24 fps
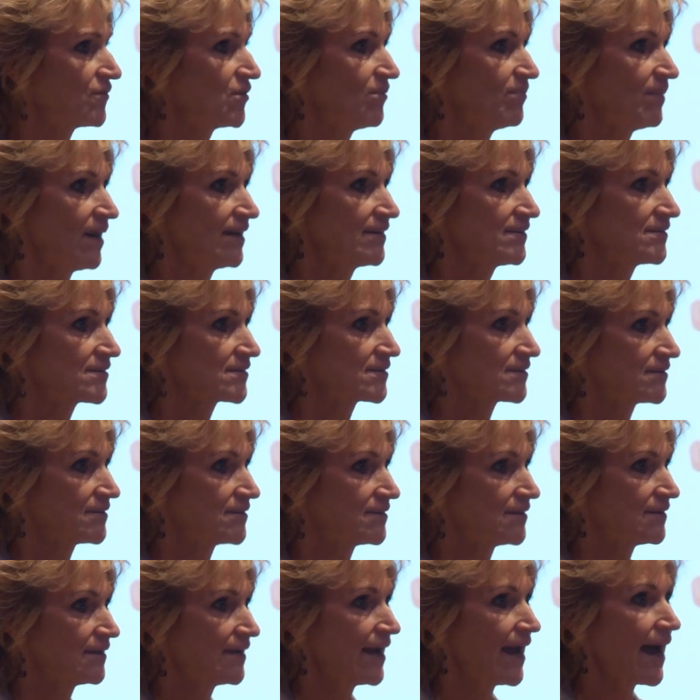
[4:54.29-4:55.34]
few months?
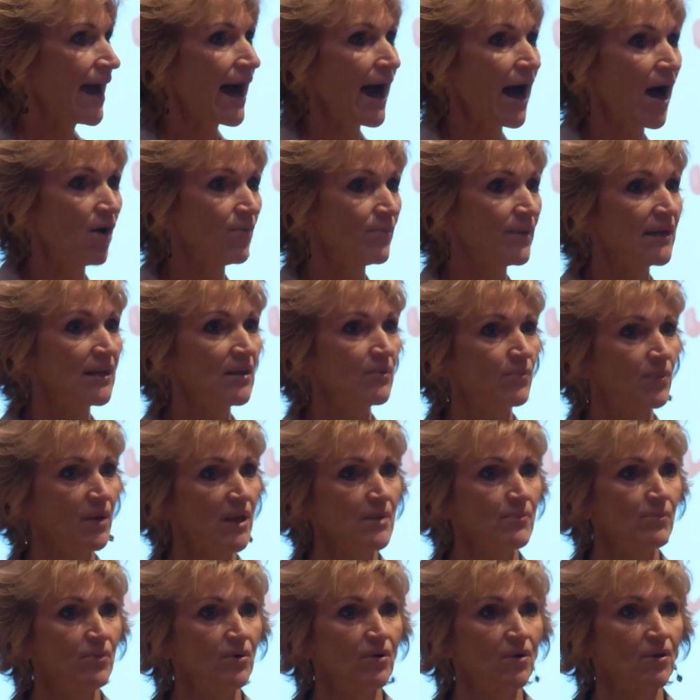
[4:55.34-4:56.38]
How many
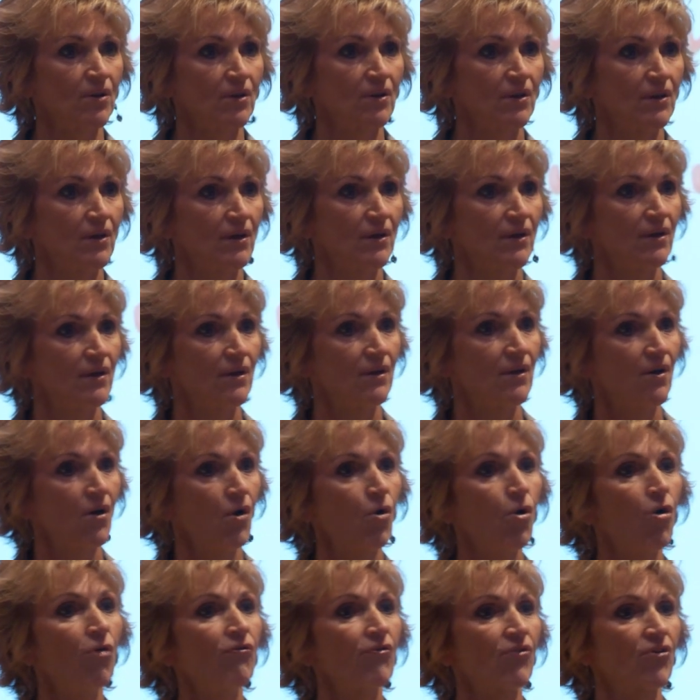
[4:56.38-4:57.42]
people
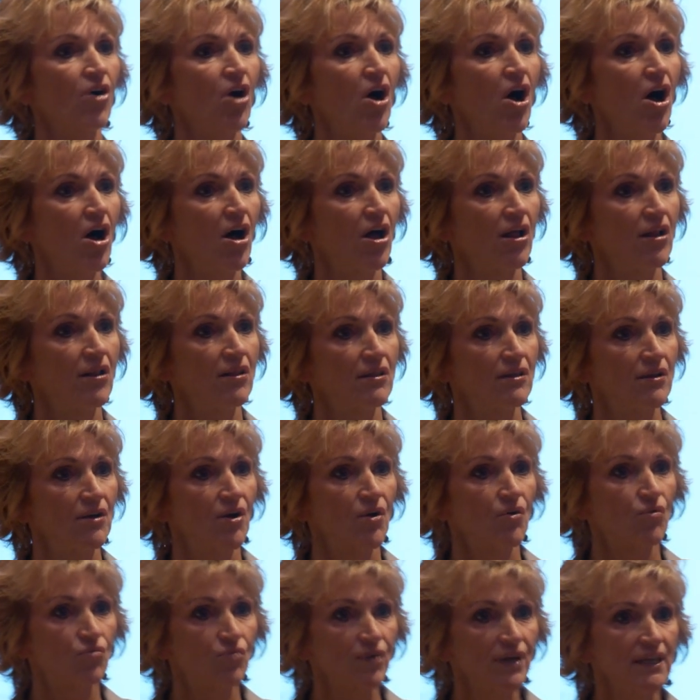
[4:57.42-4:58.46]
overall
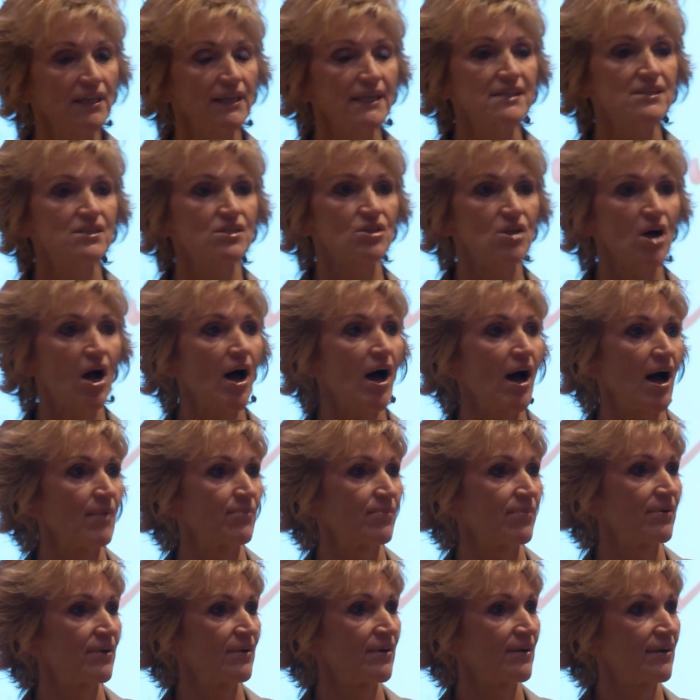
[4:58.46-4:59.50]
really
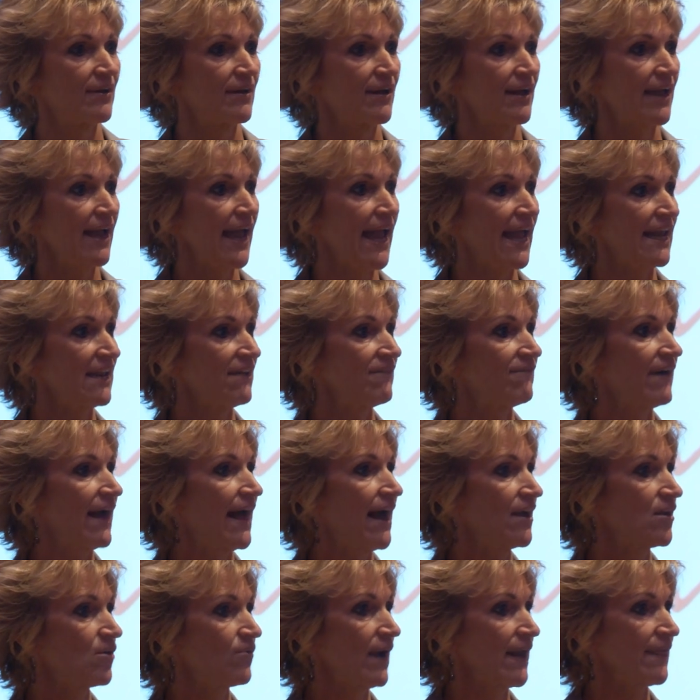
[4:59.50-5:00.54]
stop and
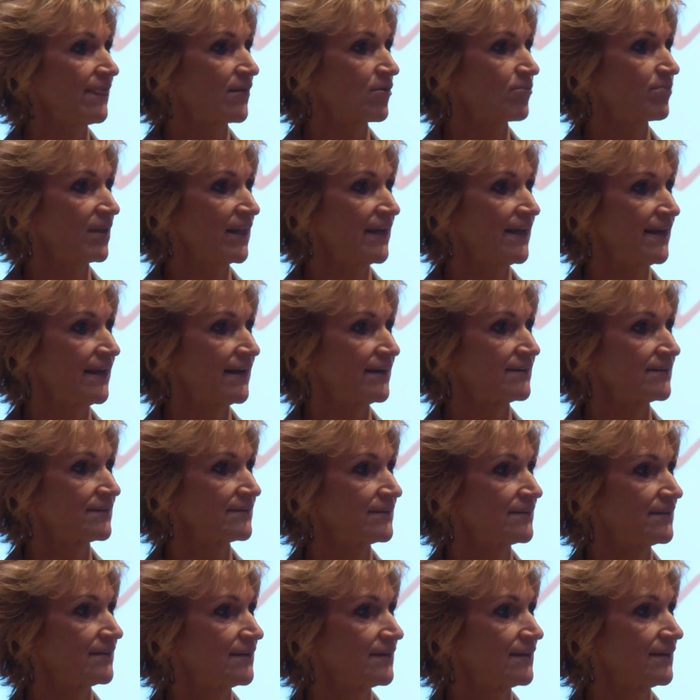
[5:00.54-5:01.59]
evaluate their plan?
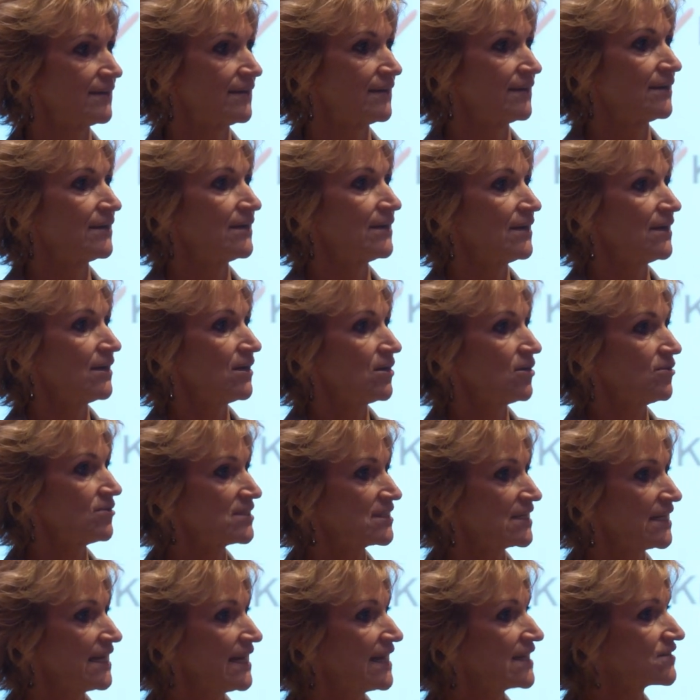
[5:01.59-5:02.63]
You
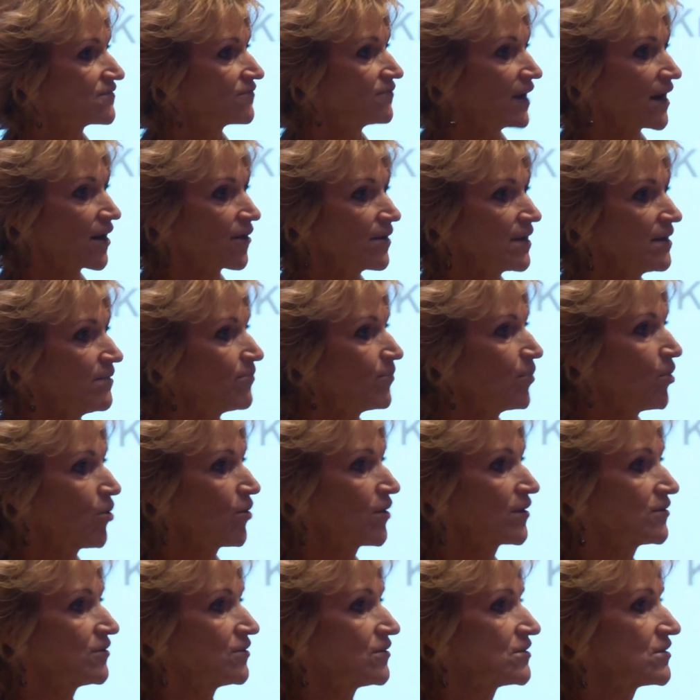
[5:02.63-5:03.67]
see, it's very
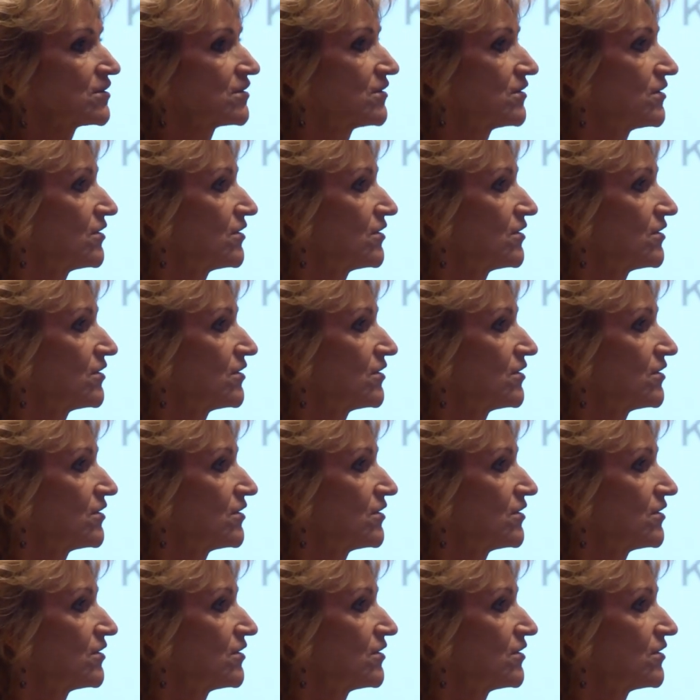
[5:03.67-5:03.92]
important